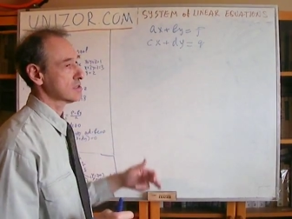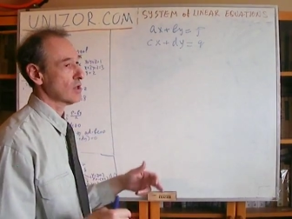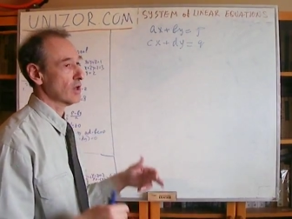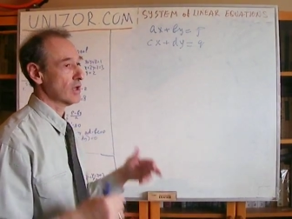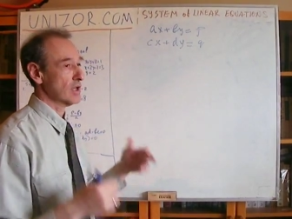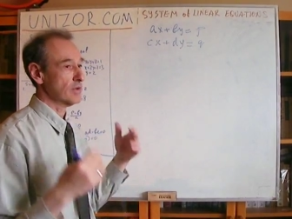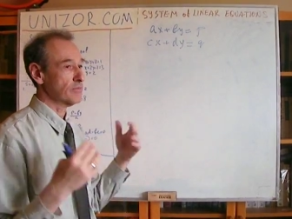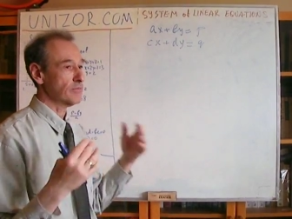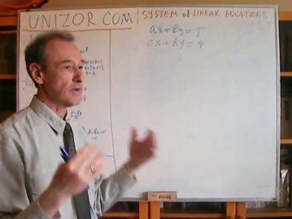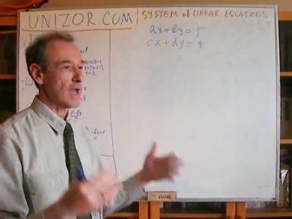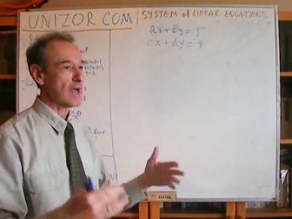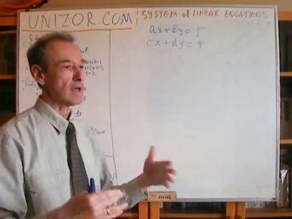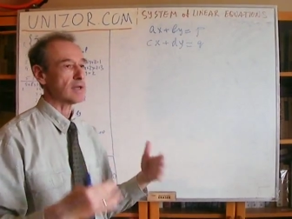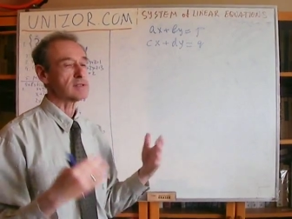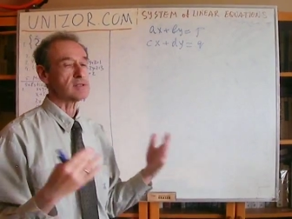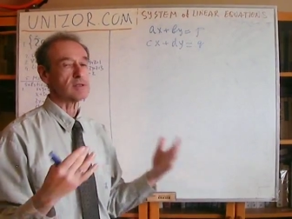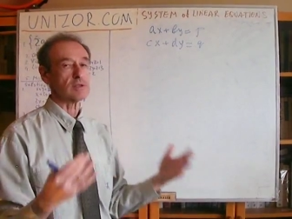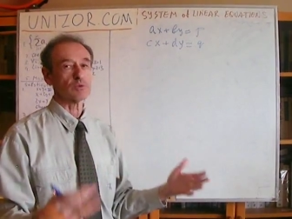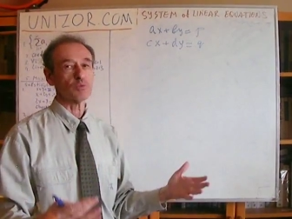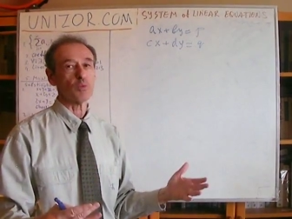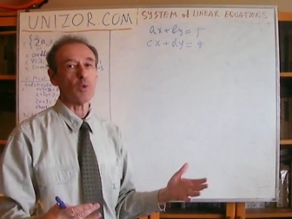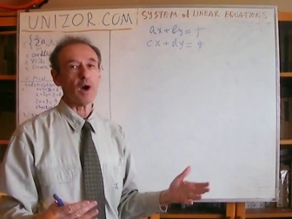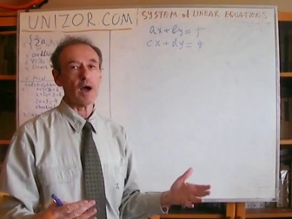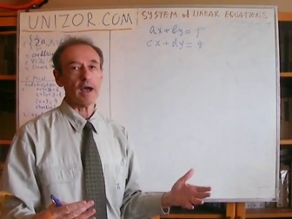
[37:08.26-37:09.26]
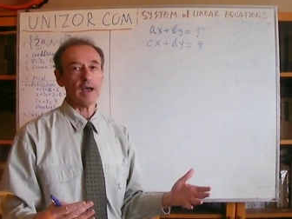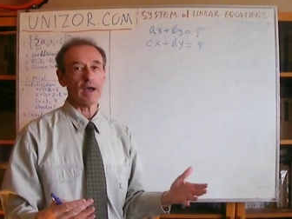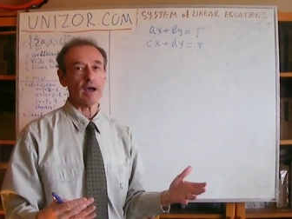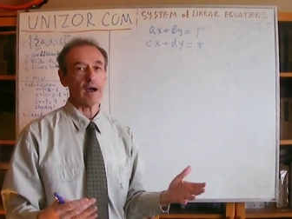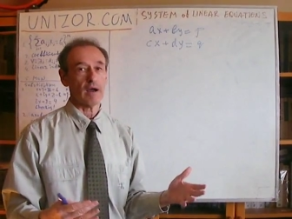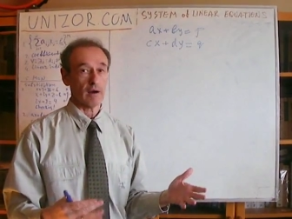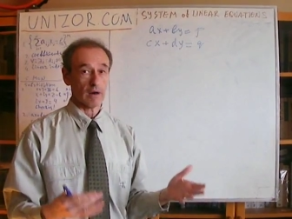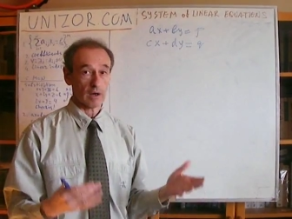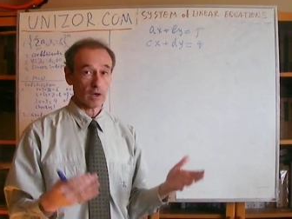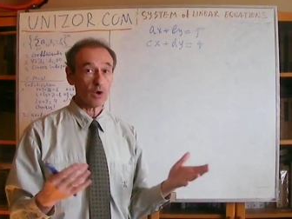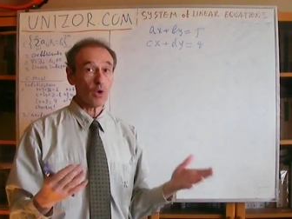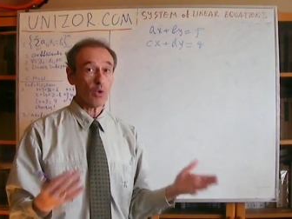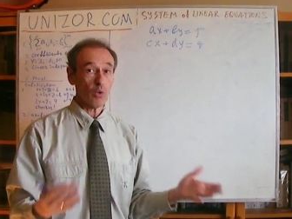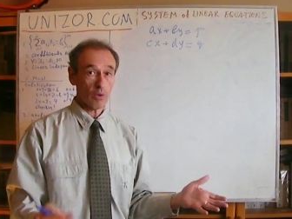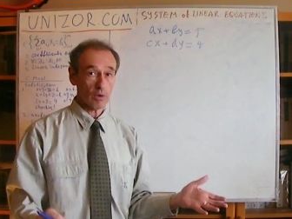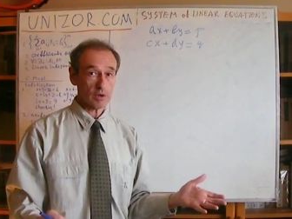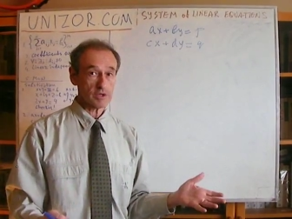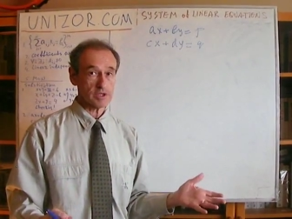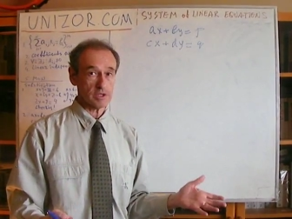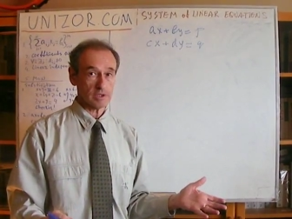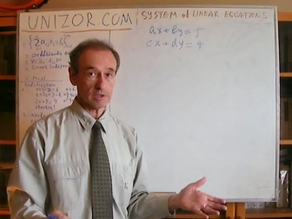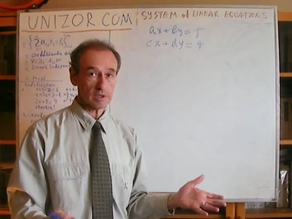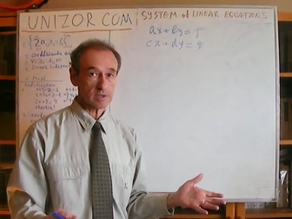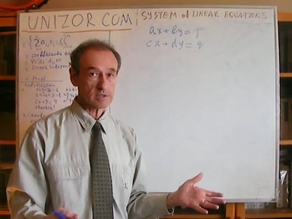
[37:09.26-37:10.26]
if x and y are
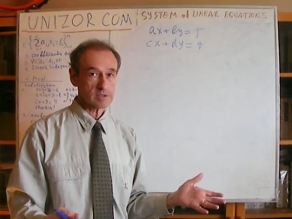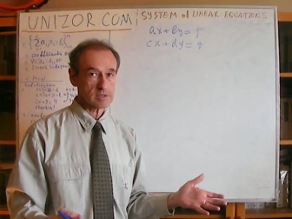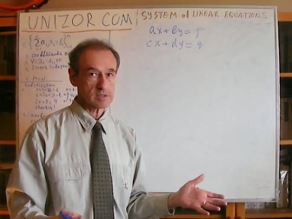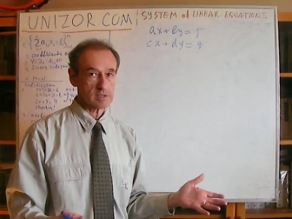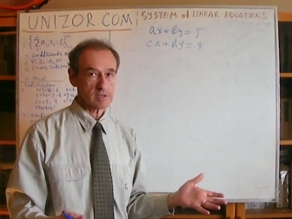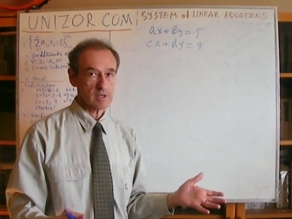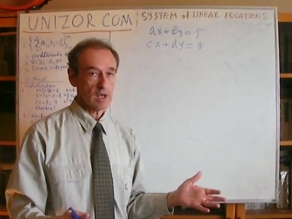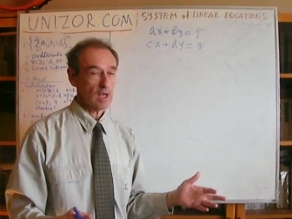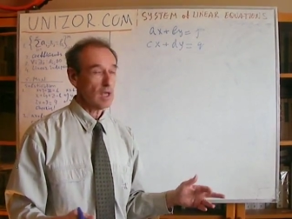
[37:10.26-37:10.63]
coordinates,